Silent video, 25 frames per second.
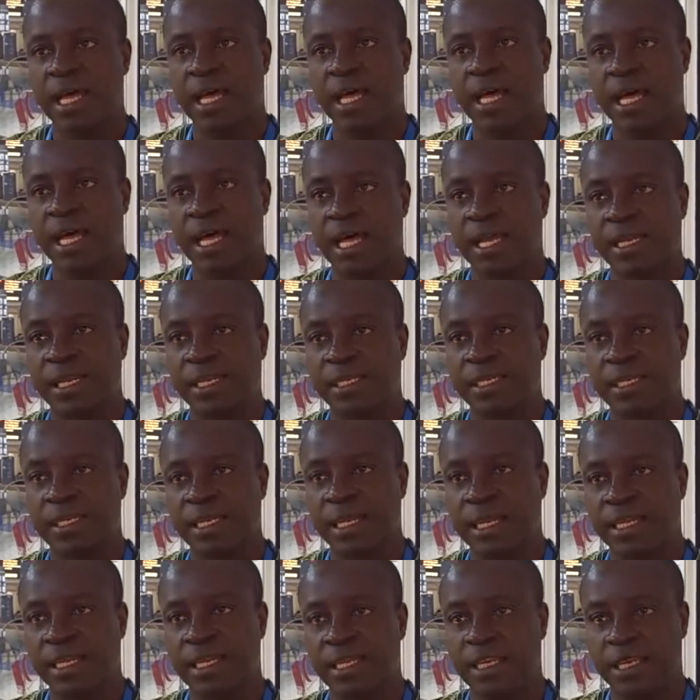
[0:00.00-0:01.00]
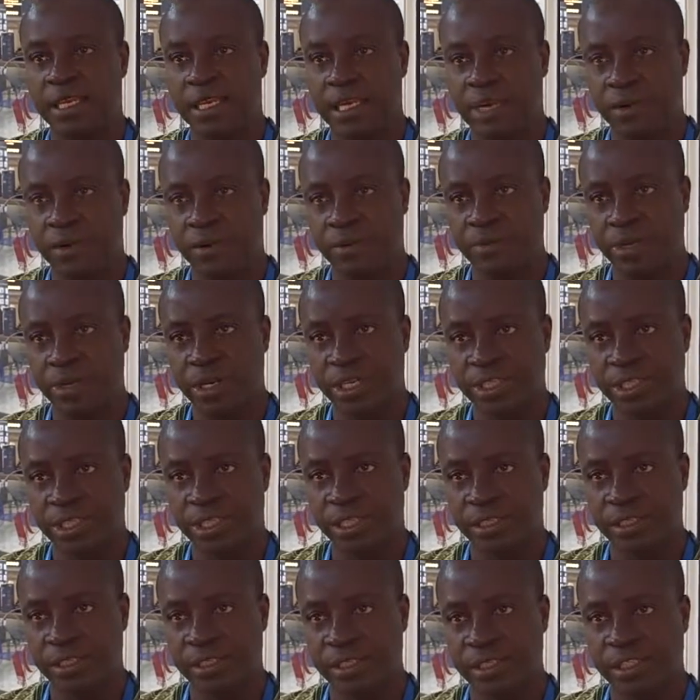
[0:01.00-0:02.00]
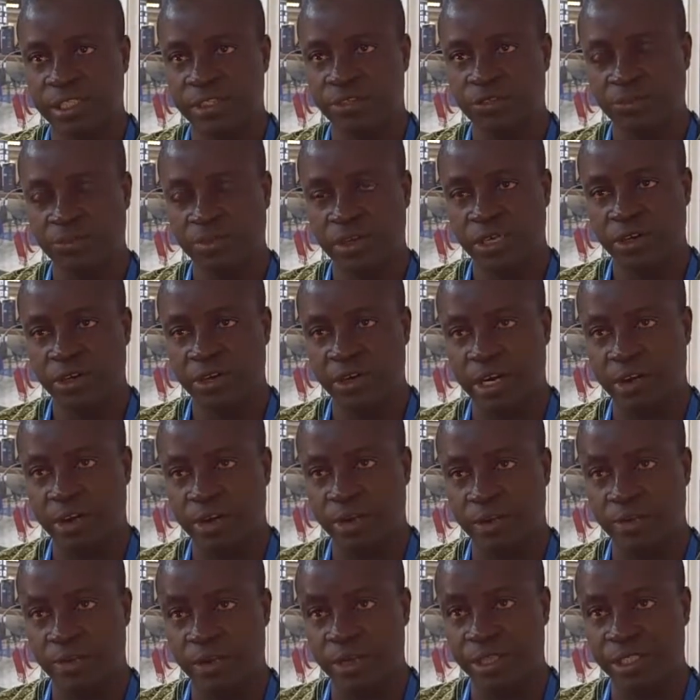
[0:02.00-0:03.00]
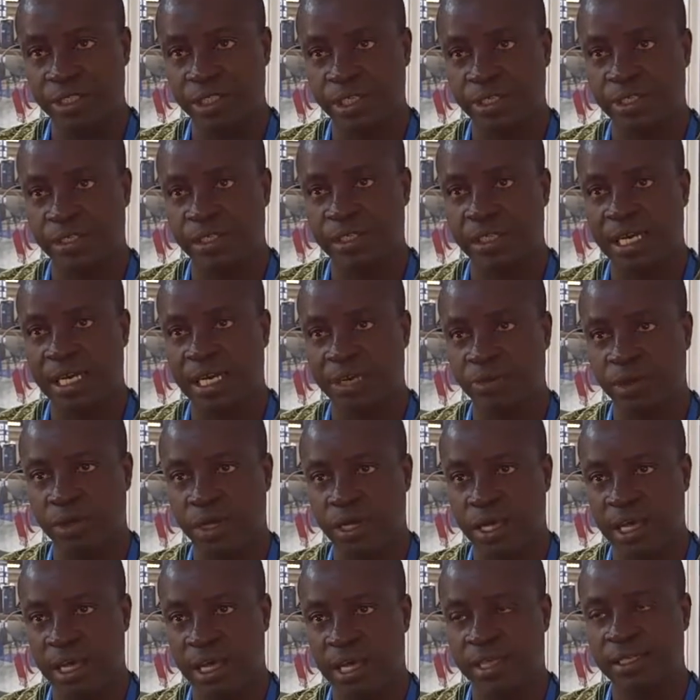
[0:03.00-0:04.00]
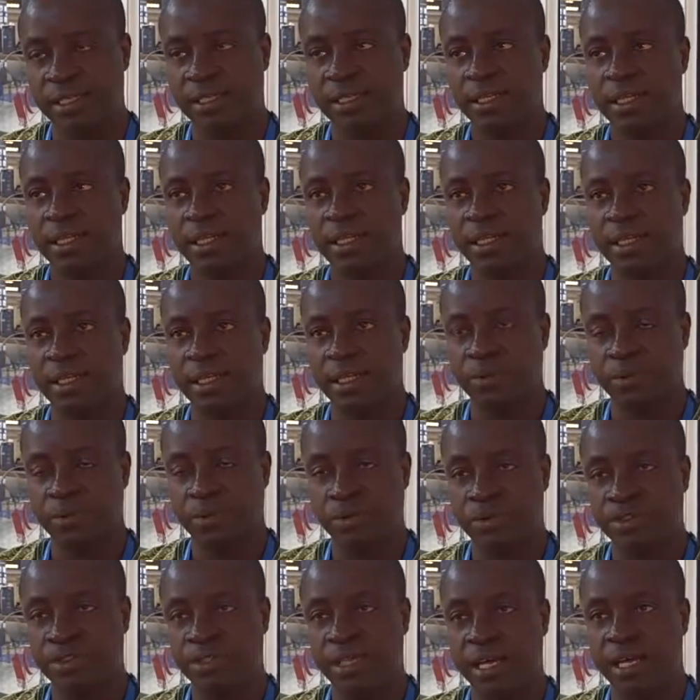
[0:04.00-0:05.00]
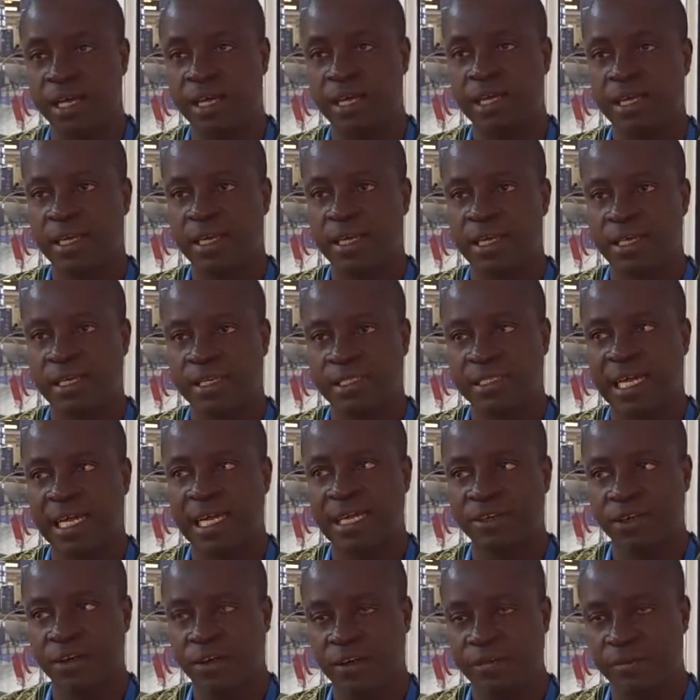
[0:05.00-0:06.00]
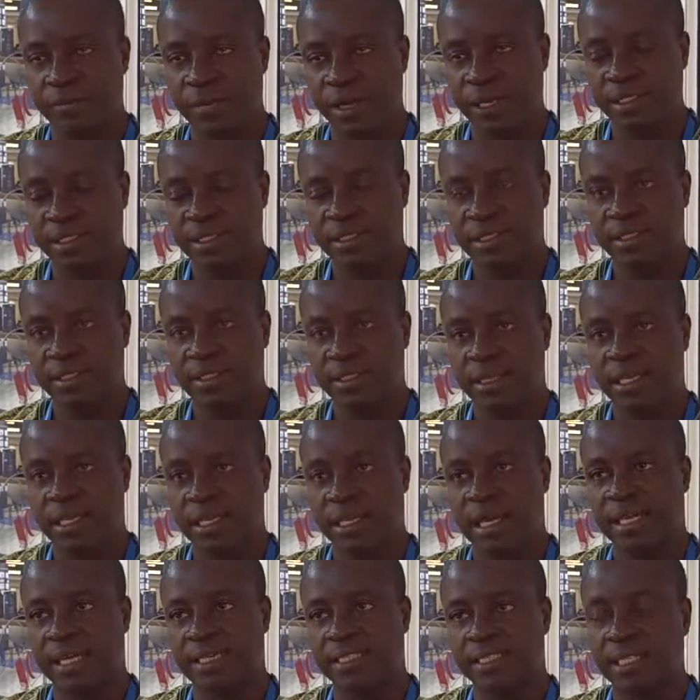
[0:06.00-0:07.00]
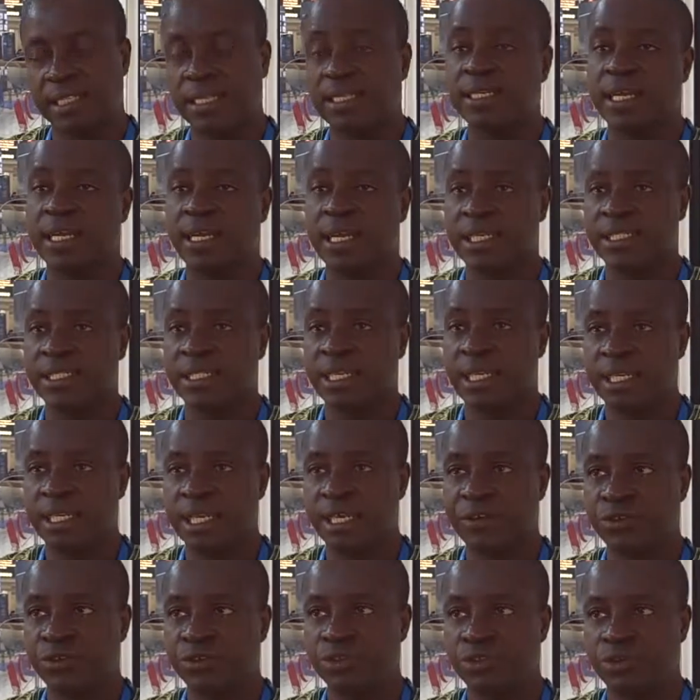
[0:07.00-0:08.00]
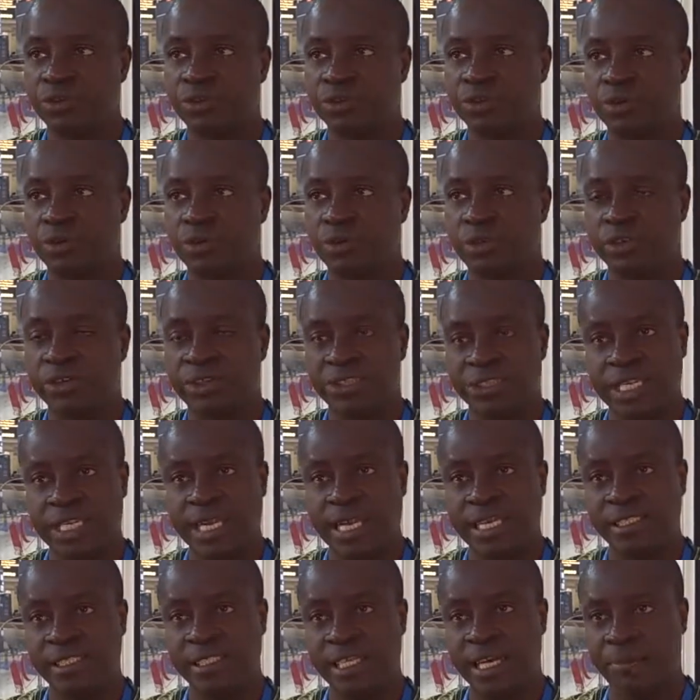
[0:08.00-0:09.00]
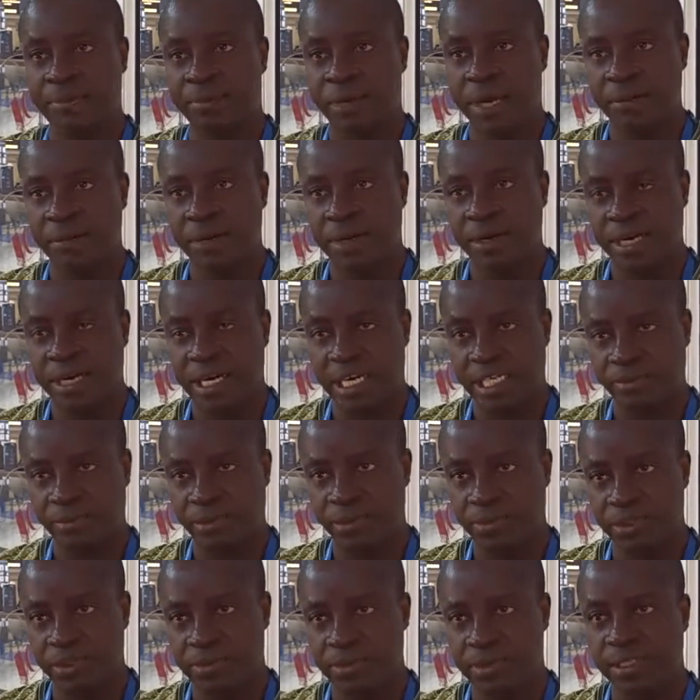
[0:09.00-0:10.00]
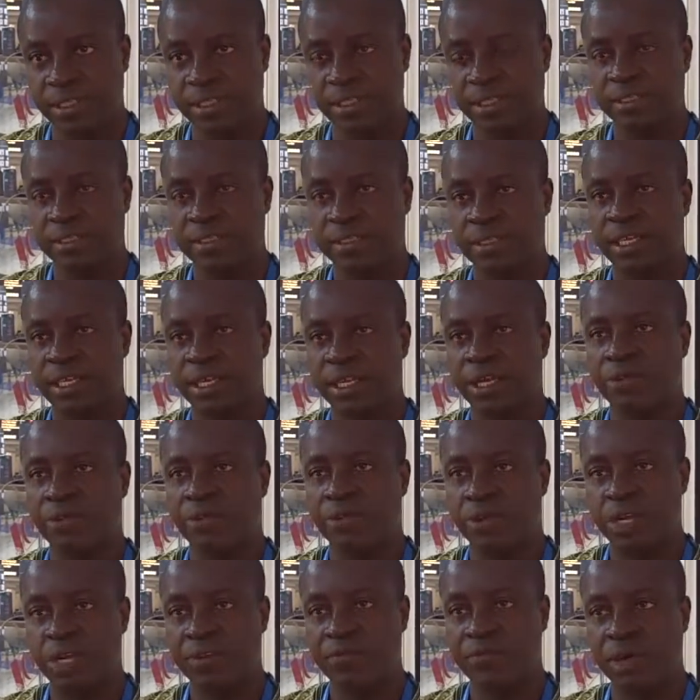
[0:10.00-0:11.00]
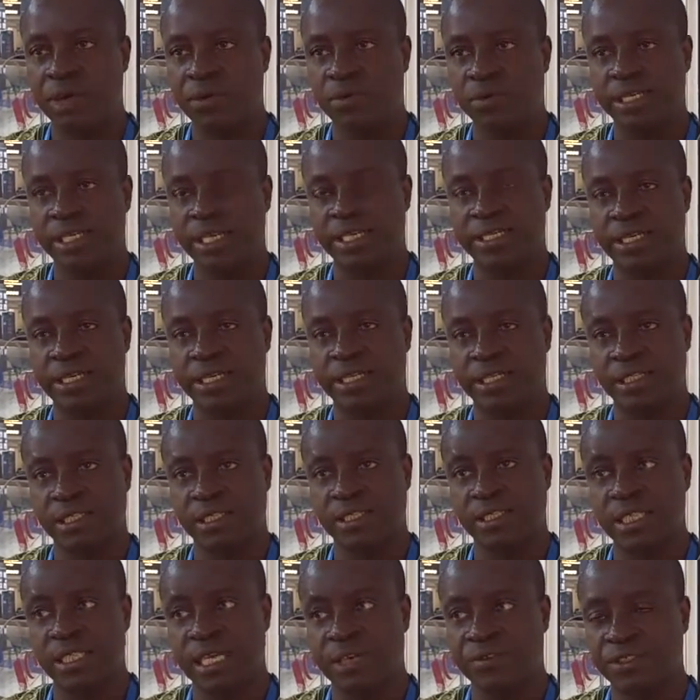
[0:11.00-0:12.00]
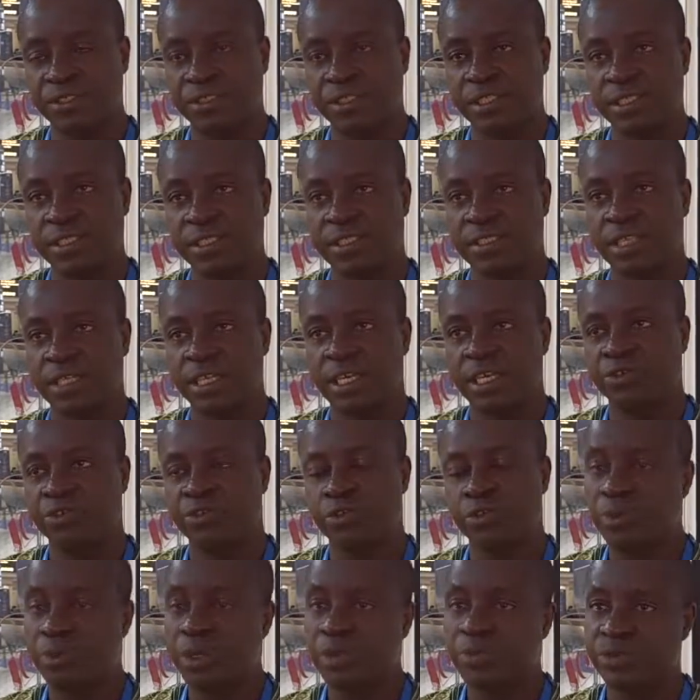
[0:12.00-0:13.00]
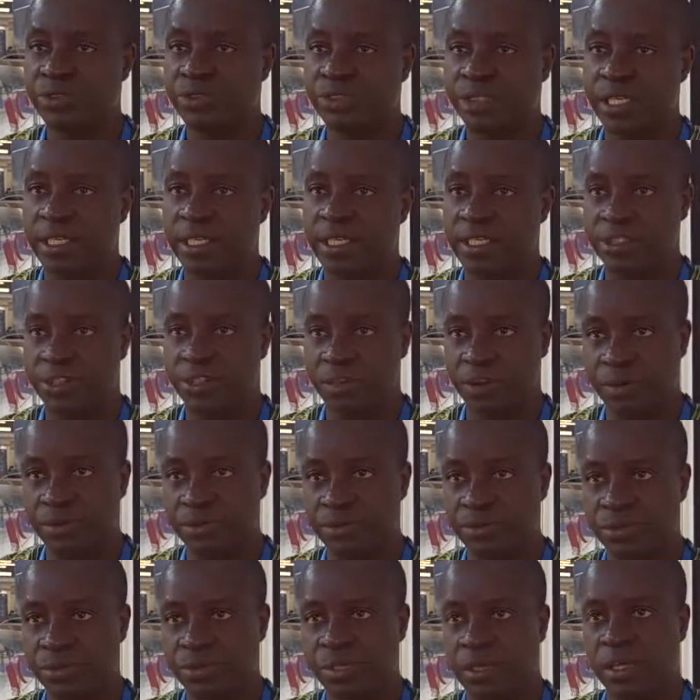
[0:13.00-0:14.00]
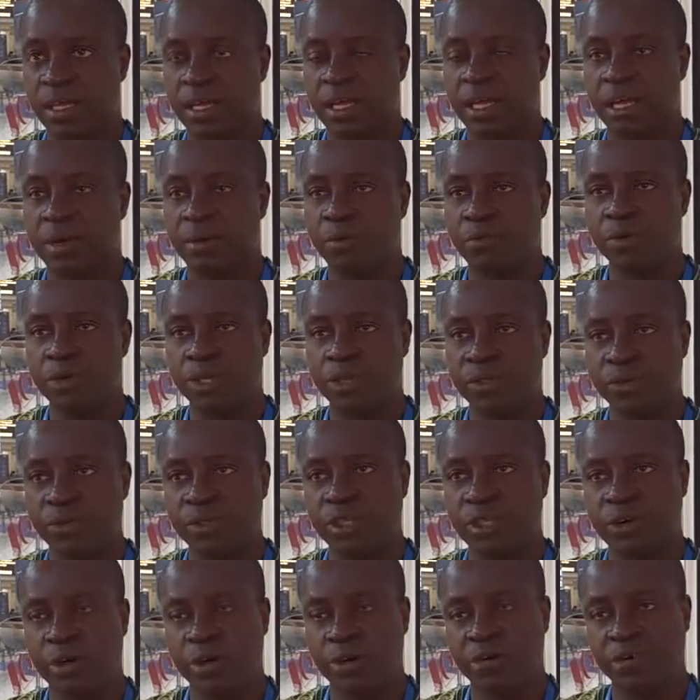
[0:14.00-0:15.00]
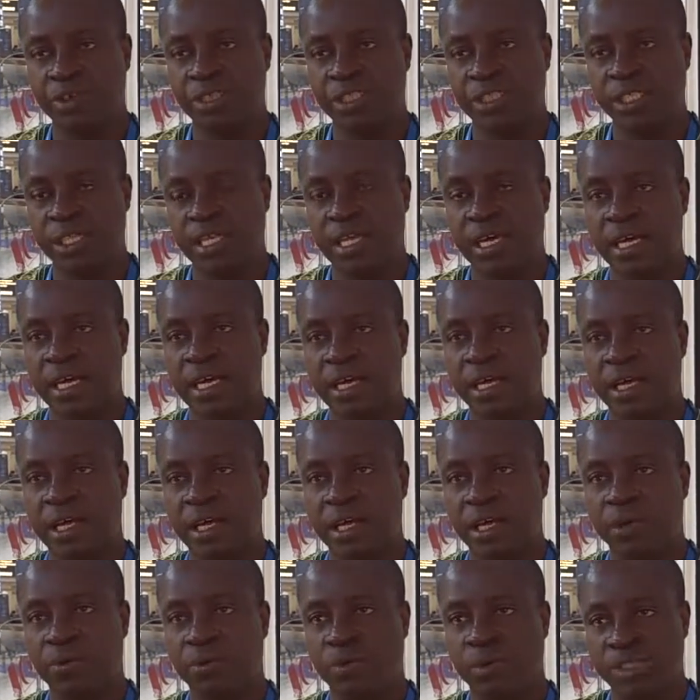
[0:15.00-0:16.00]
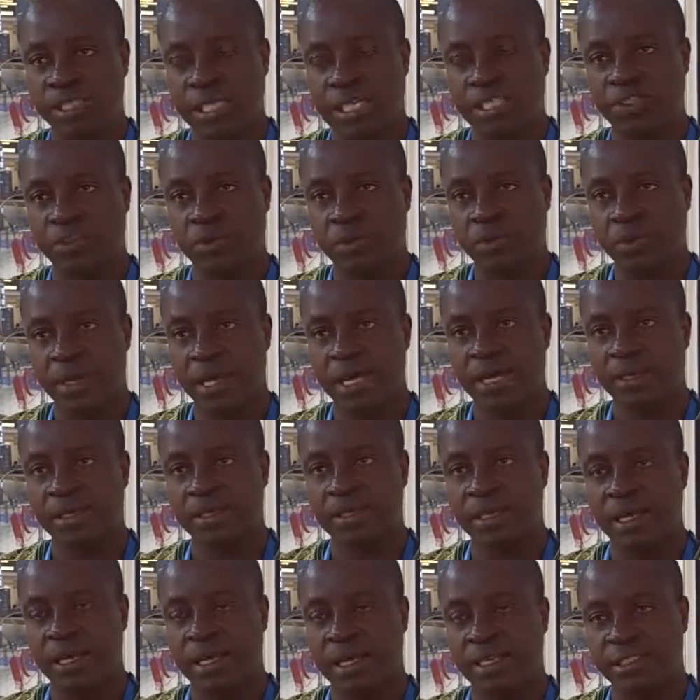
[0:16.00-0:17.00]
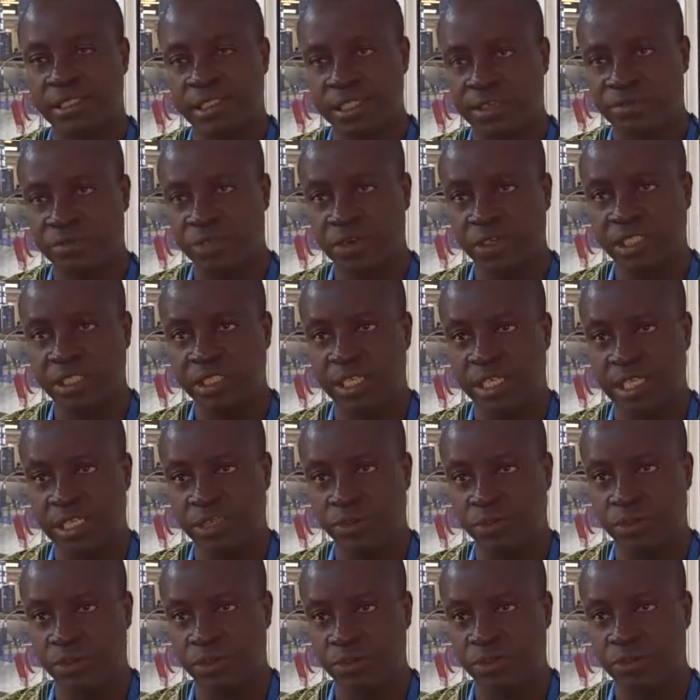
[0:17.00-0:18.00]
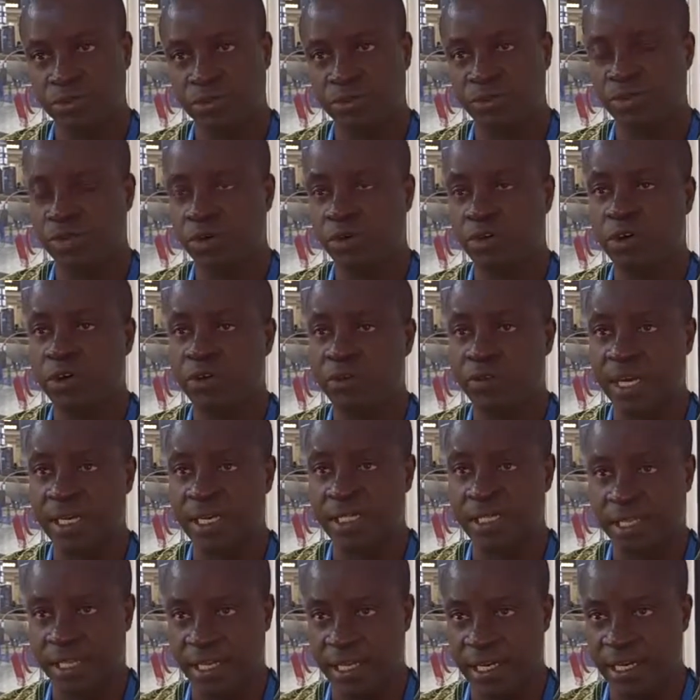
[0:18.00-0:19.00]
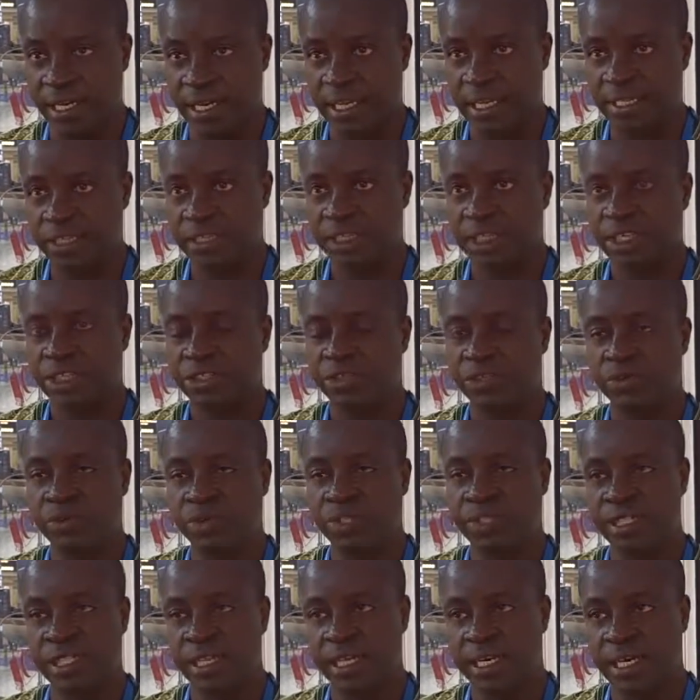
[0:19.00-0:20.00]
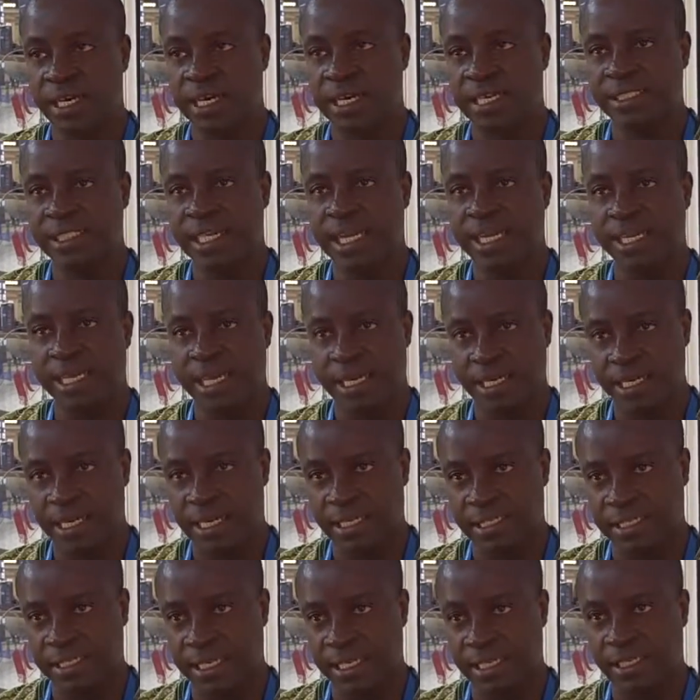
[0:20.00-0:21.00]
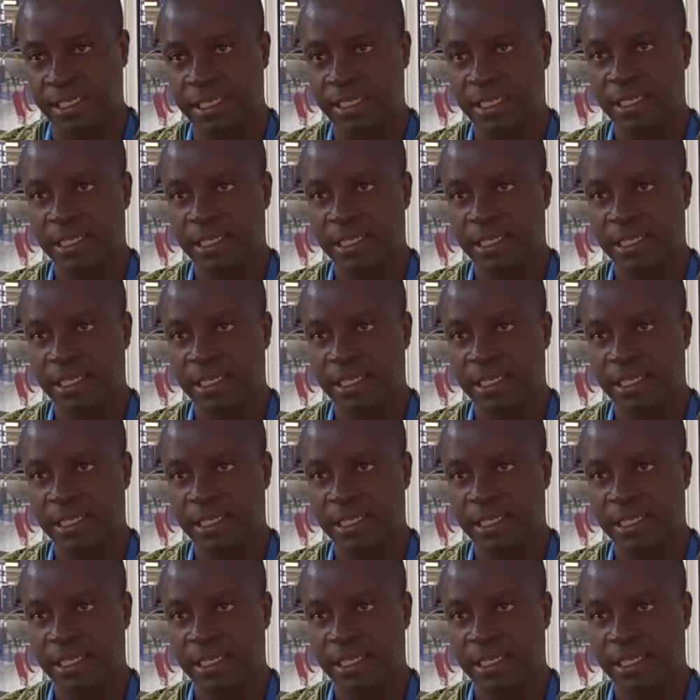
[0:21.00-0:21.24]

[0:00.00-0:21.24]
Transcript: And uh, the recommendation, the two major recommendations that we had in the poster is that governments at state and national level should consider their primary responsibilities to deliver water and sanitation services to people staying in slums. And we know the conventional water supply and, and sewerage mm. networks do not yeah. cover these areas. Yeah. So these areas are neglected.